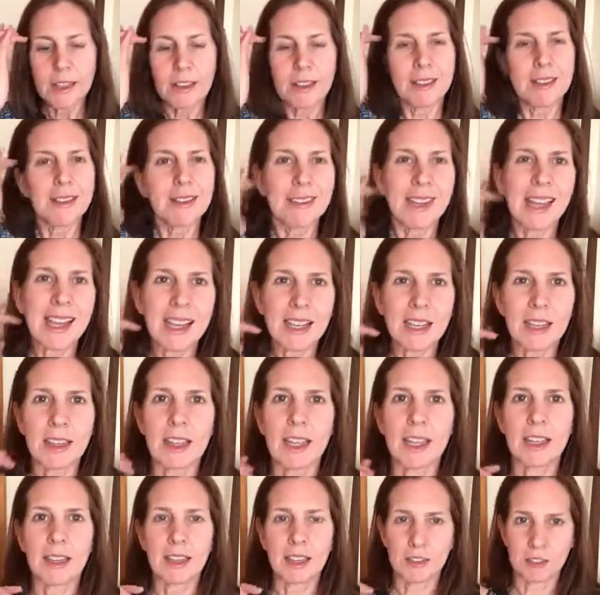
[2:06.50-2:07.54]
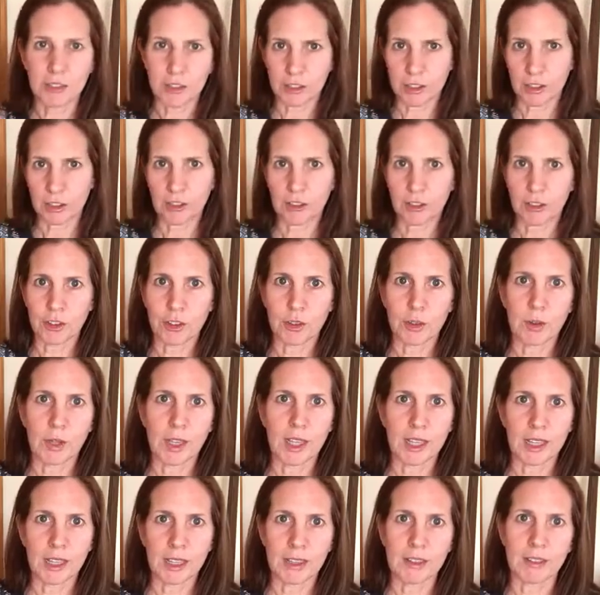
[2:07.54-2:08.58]
The second thing that you can do
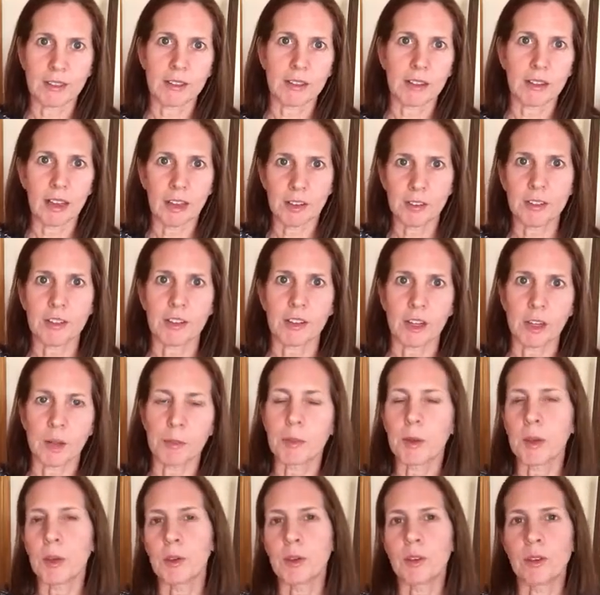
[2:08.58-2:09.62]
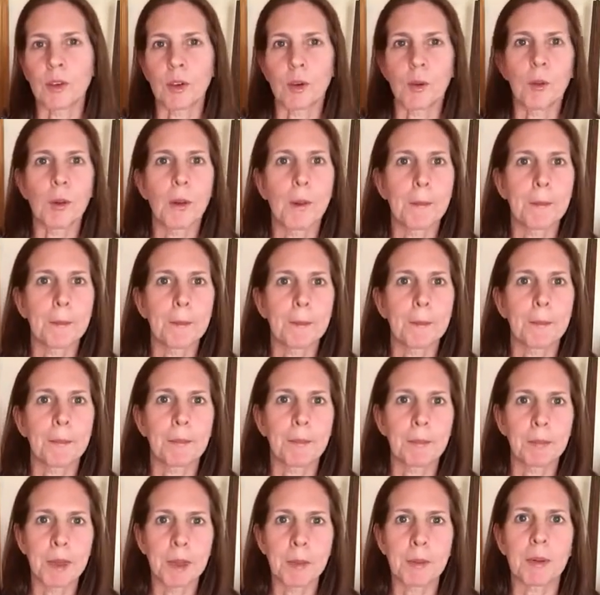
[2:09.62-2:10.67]
is lifestyle posts. So
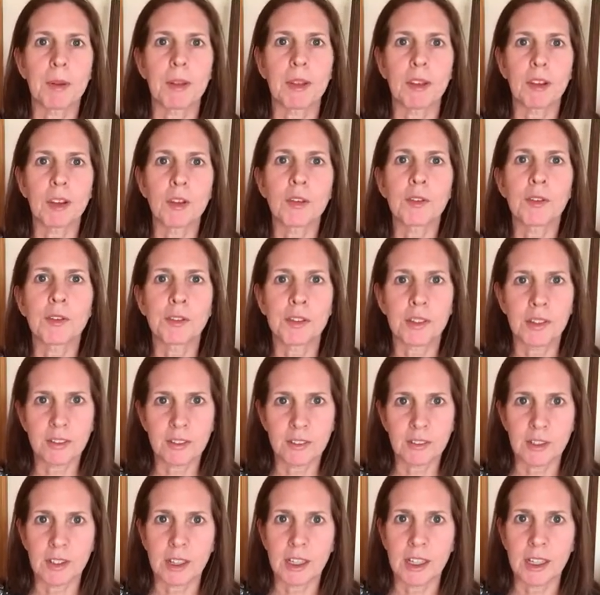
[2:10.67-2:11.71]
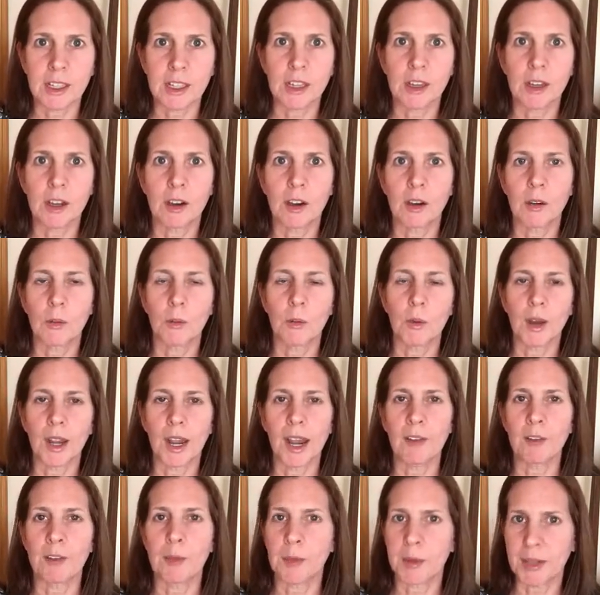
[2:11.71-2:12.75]
people love to see what
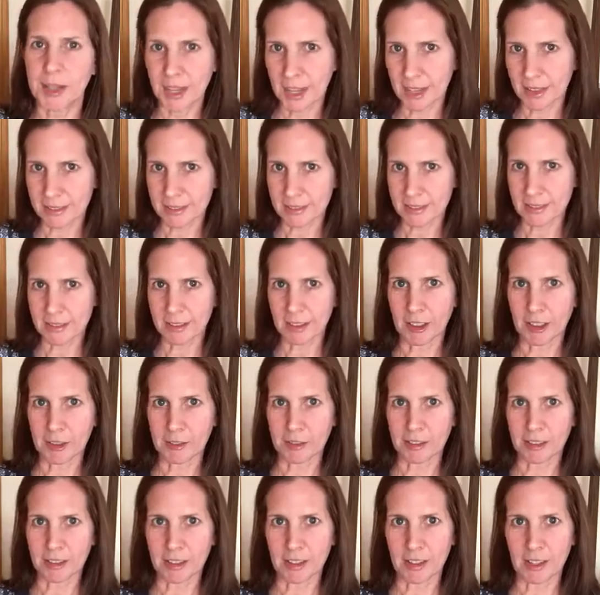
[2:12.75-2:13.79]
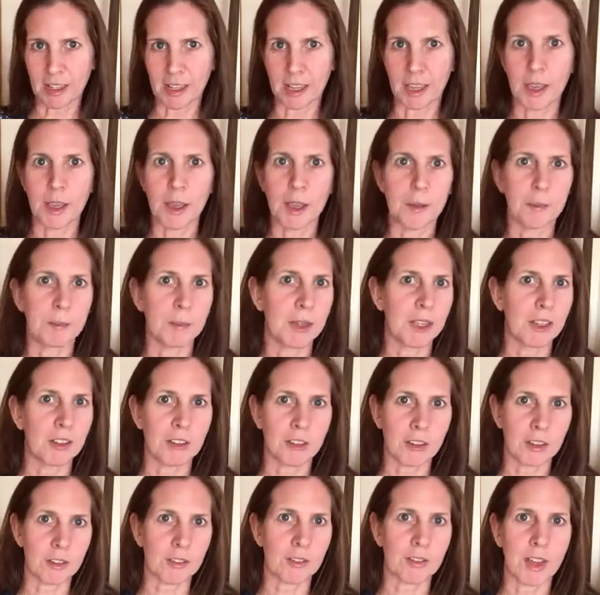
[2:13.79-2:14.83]
everybody else's life is like.
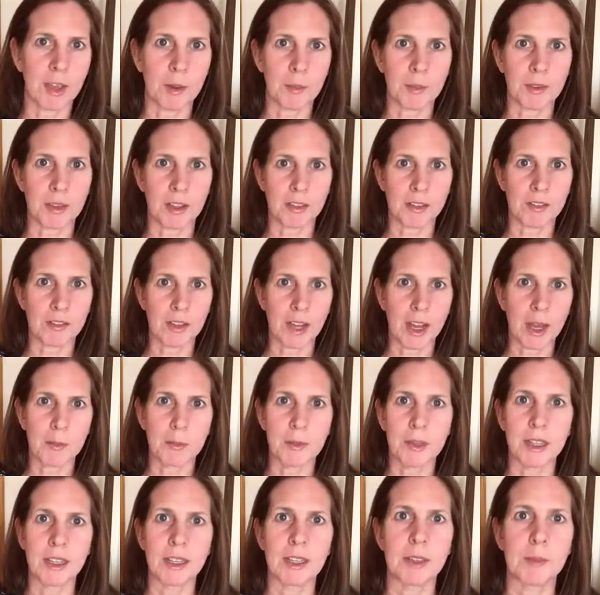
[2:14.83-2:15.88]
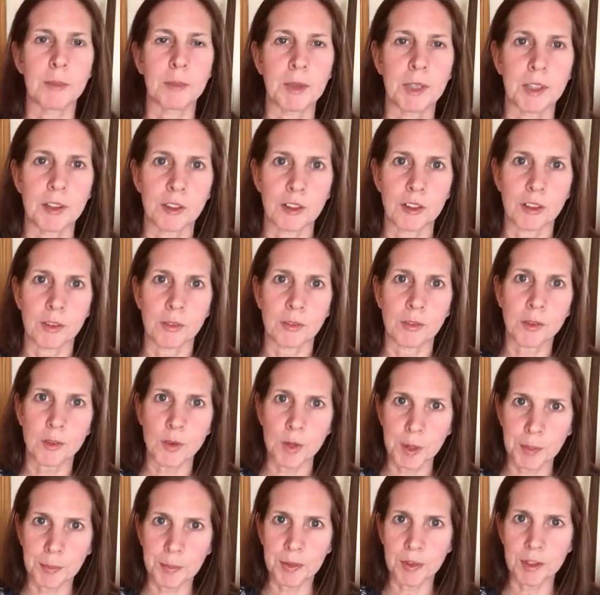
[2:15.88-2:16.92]
Pictures of them with their family, pictures of
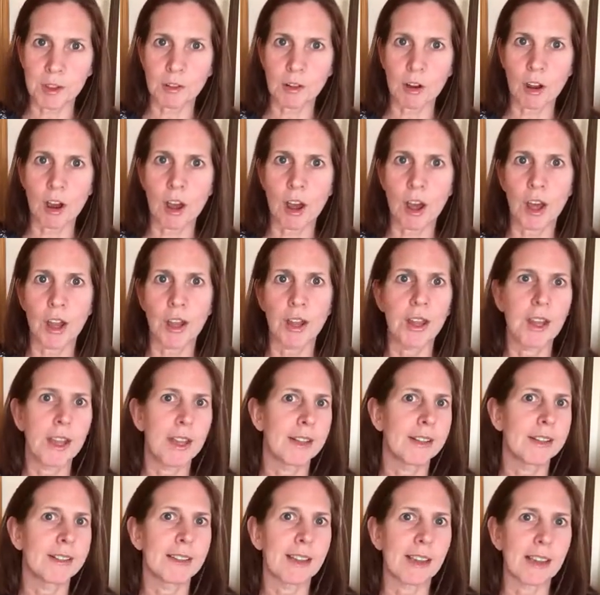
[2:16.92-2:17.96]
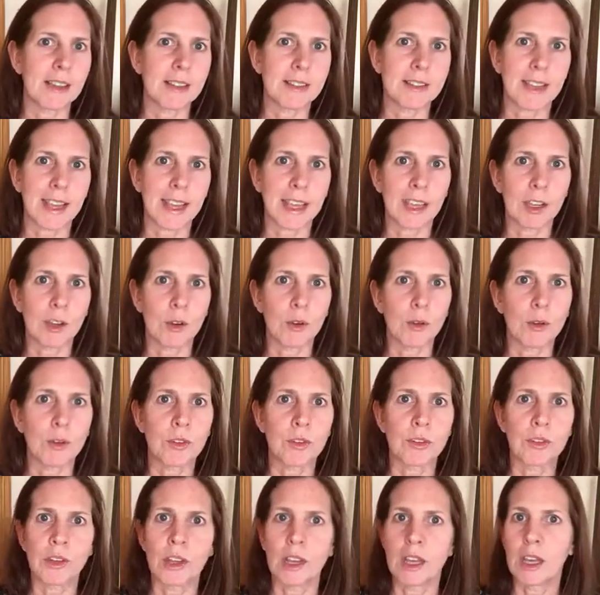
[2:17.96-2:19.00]
trips you're on, days
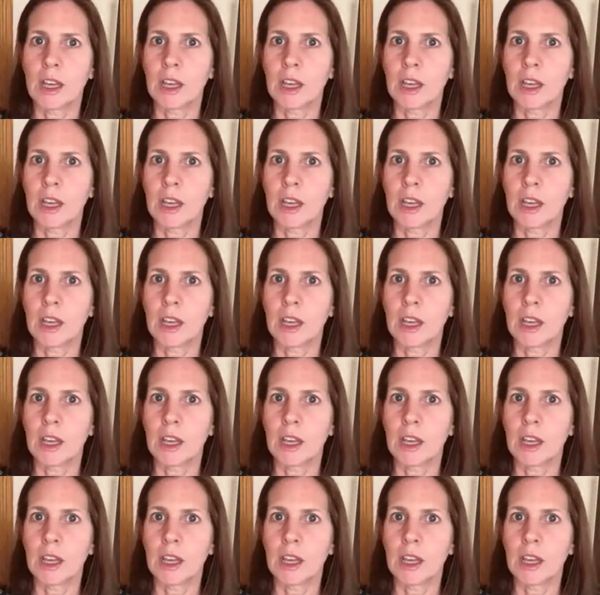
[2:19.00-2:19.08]
out,